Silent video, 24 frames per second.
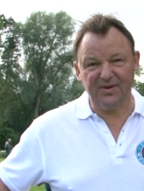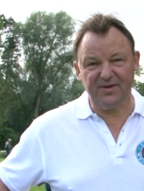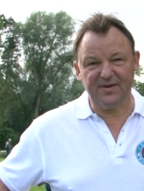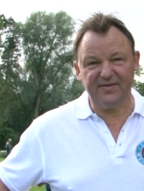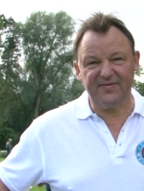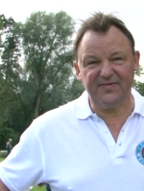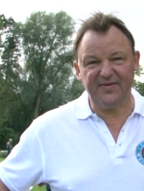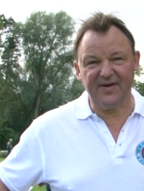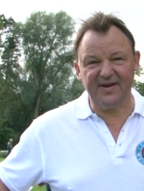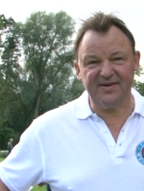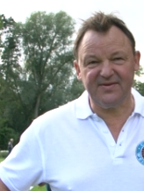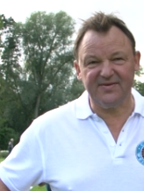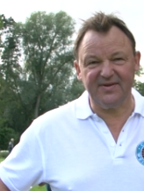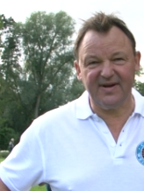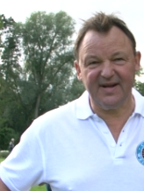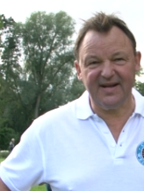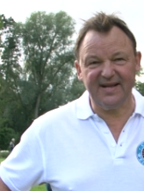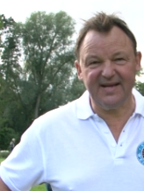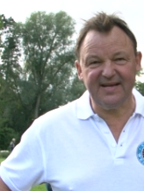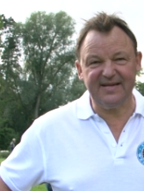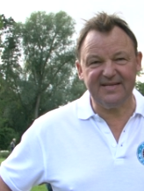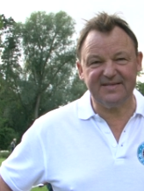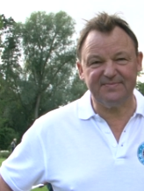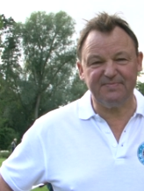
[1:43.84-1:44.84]
lot of fun
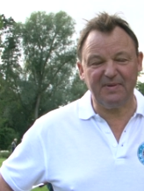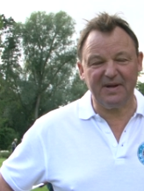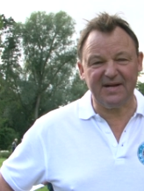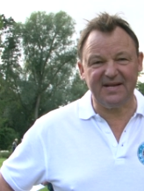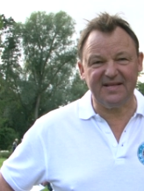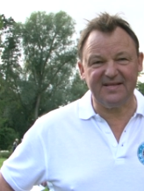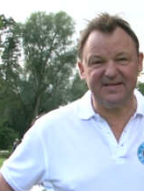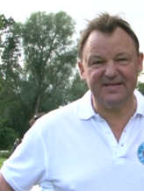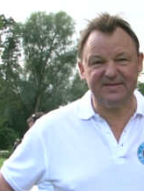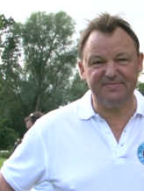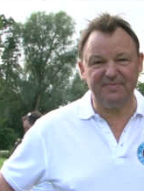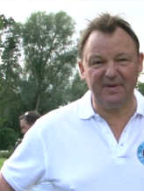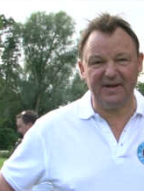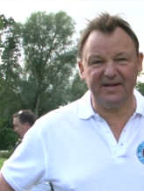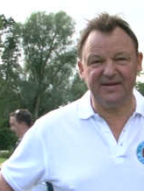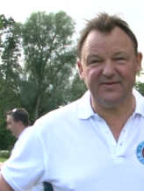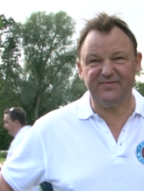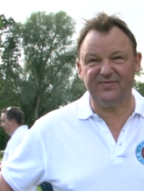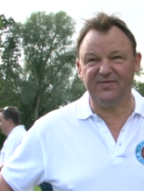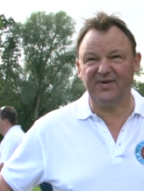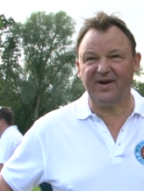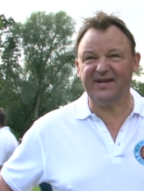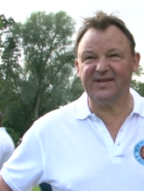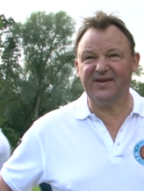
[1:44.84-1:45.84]
really, it's better than spending
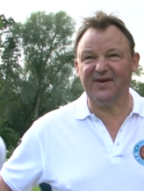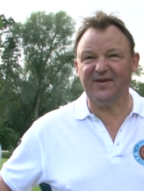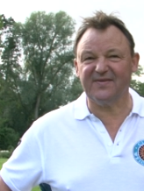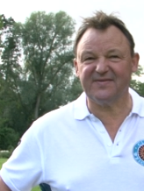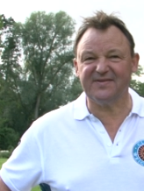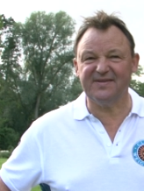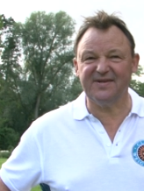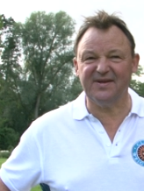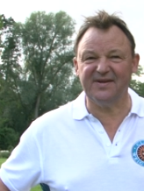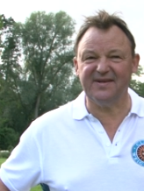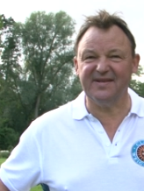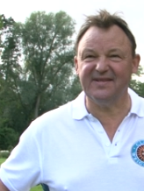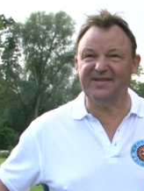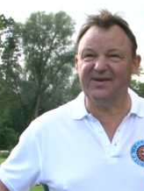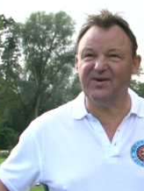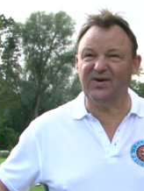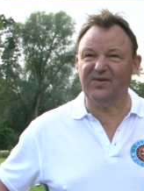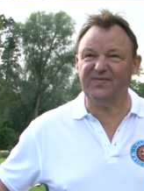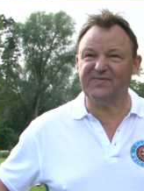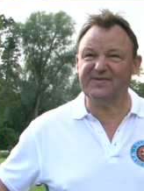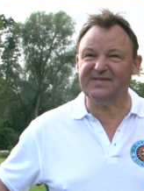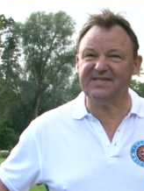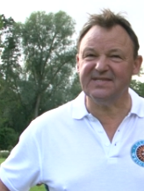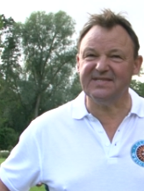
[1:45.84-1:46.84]
Friday afternoon in the
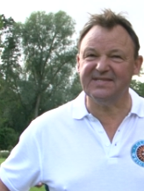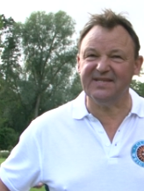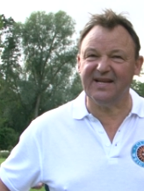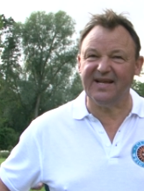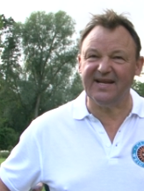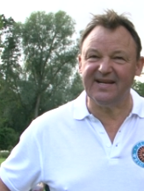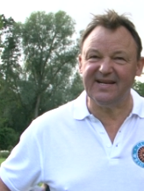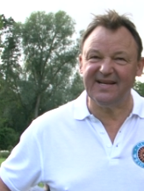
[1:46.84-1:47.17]
office, isn't it?